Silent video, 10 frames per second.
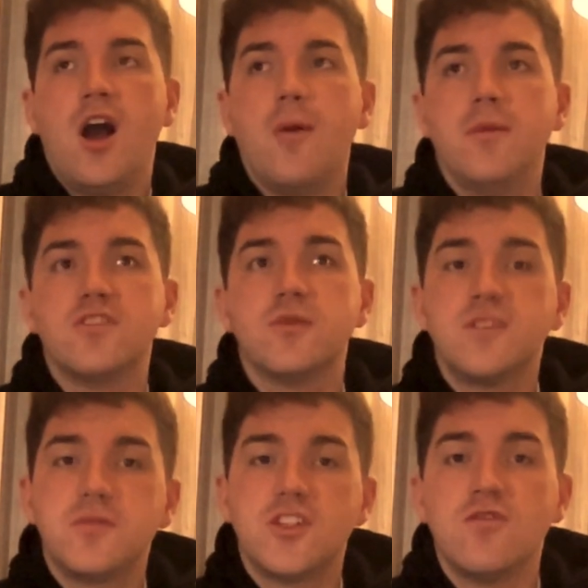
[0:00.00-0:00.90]
So it's
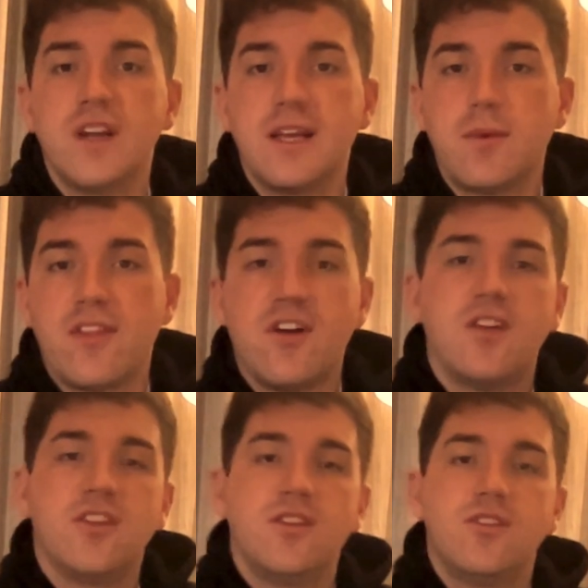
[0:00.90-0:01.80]
up to you really whether
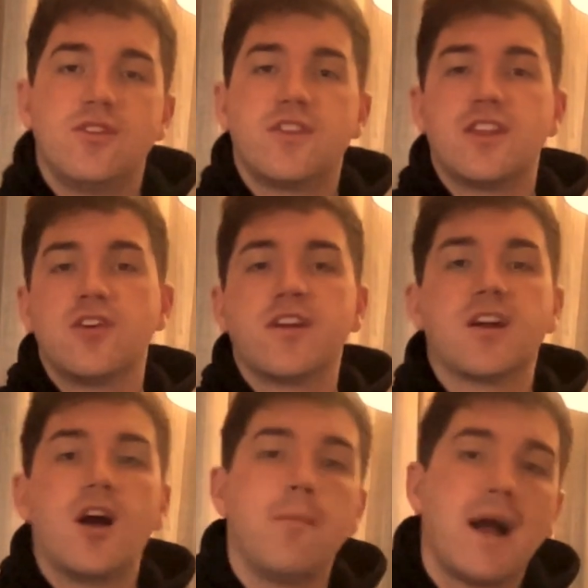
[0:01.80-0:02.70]
you think you're going to
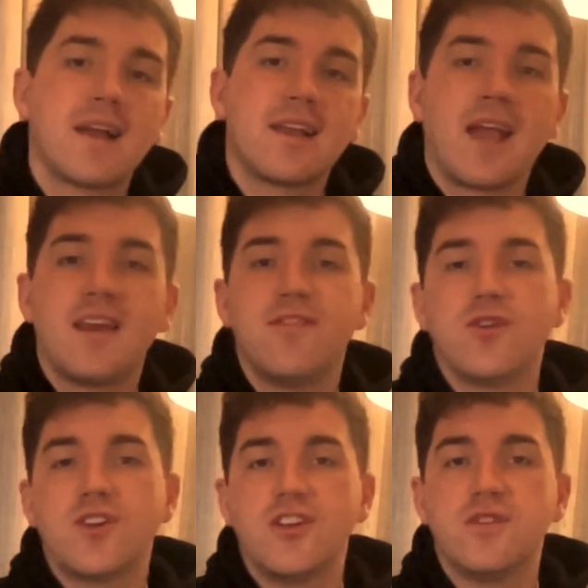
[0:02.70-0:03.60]
come back again, if you're
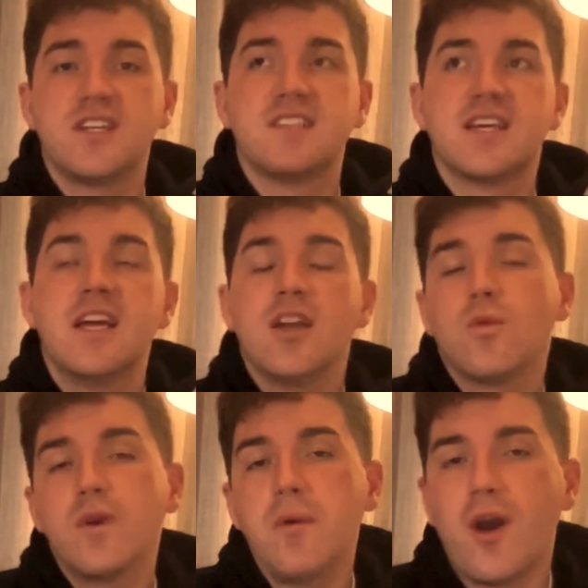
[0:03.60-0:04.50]
going to utilize it.
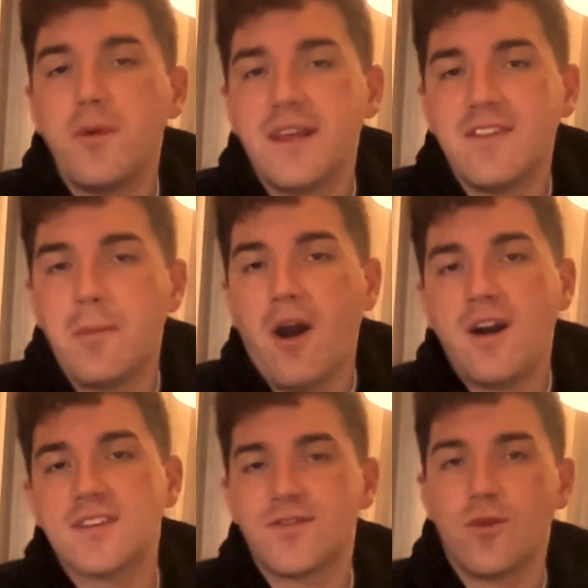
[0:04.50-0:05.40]
We were only in the
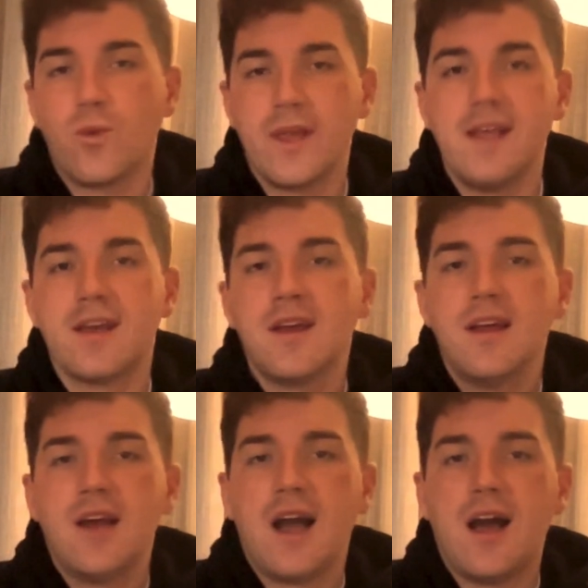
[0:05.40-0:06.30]
parks for a week.
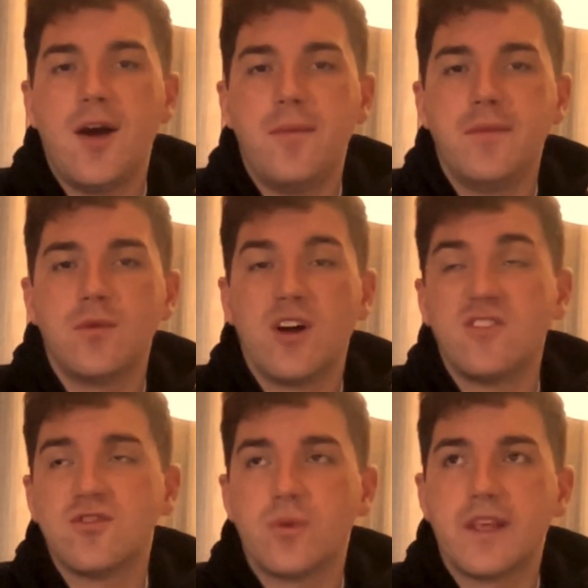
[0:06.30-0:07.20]
Well,
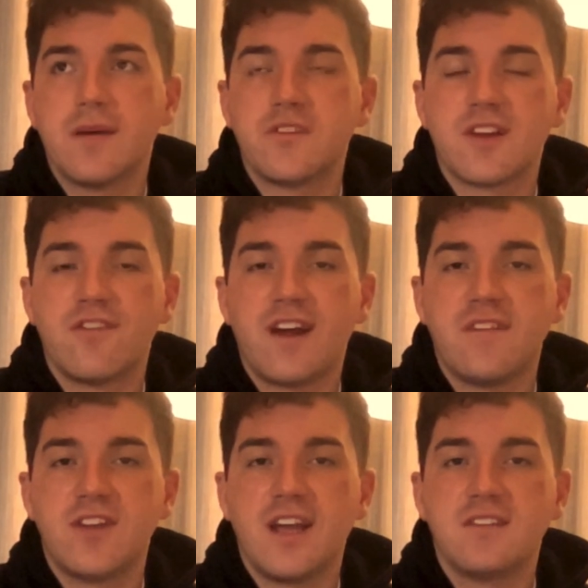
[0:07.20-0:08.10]
under a week, it was like
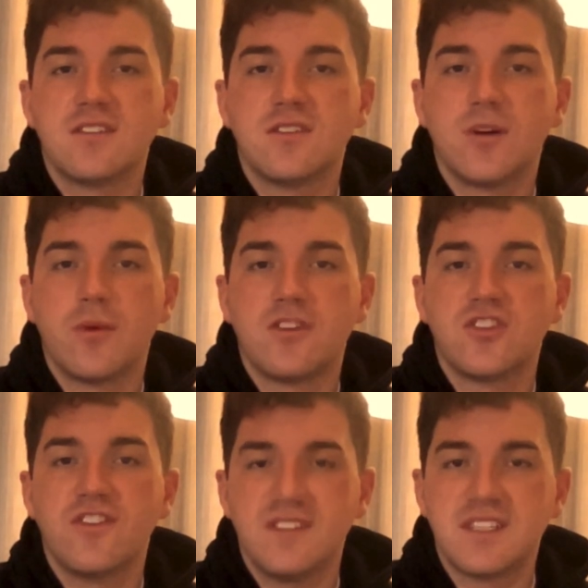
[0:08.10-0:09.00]
5 days that we're
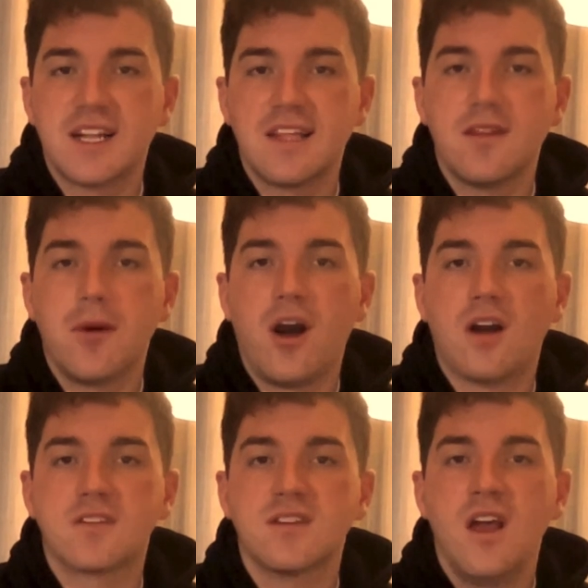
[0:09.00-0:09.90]
actually physically in the
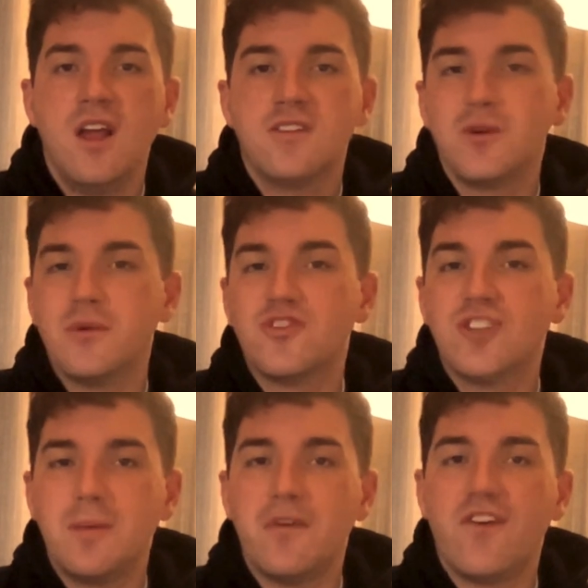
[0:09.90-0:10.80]
parks. So it was
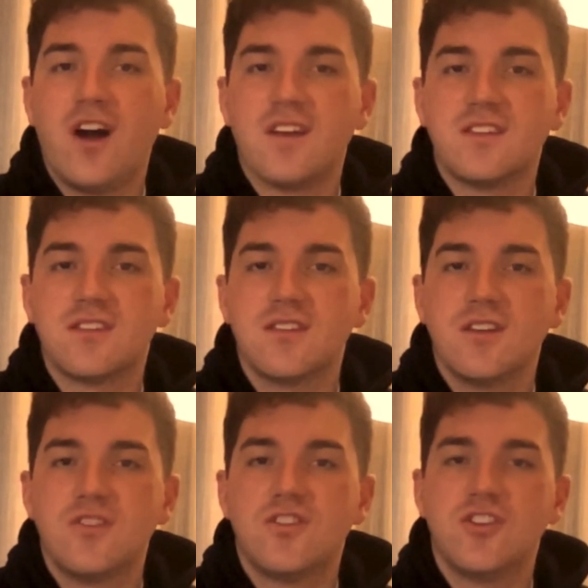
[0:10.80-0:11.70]
cheaper for us
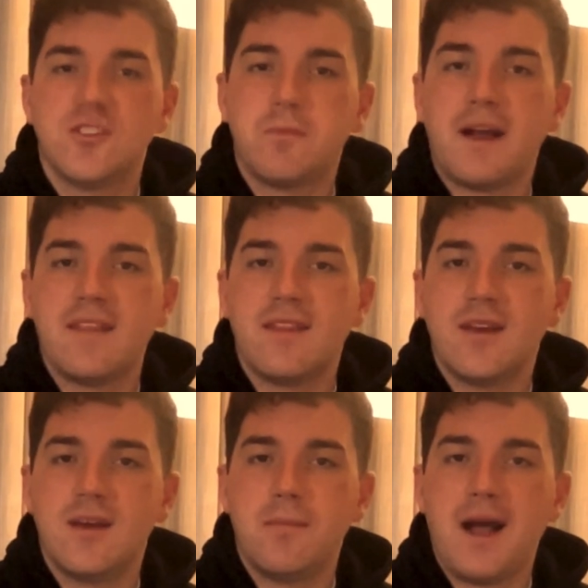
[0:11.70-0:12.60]
to just buy
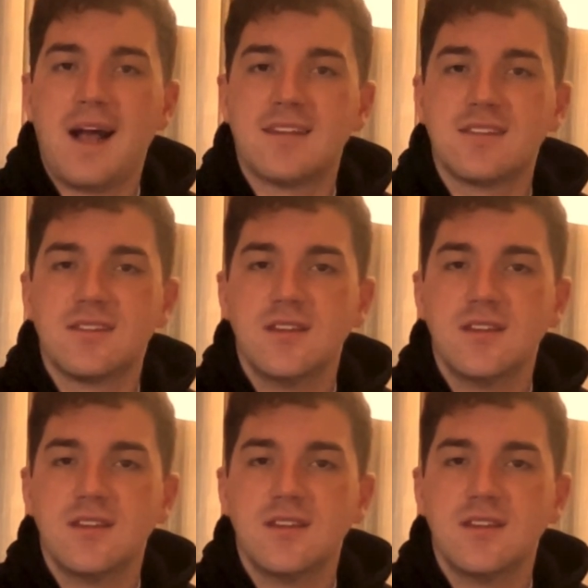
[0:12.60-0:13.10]
the pass